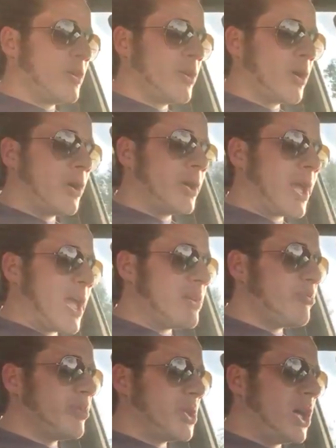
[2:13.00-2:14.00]
an 8
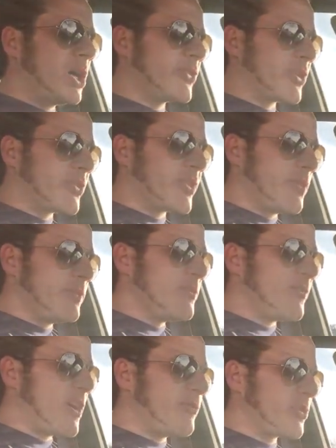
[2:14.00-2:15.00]
plus at
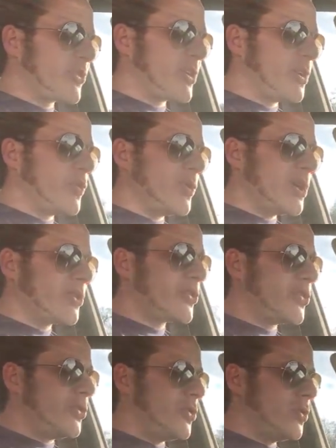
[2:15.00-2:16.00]
75%. Week
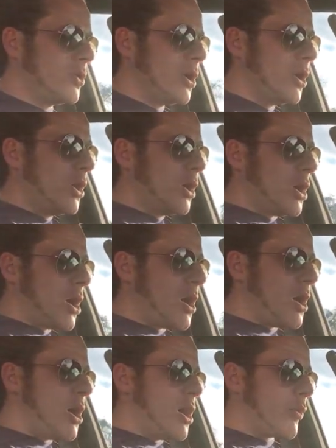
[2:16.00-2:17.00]
2,
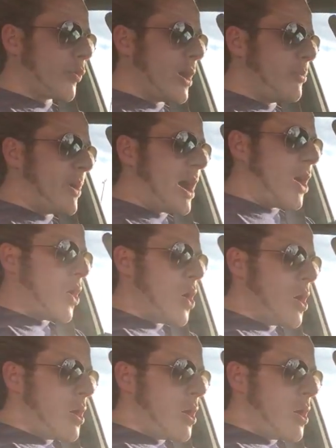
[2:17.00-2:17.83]
rep out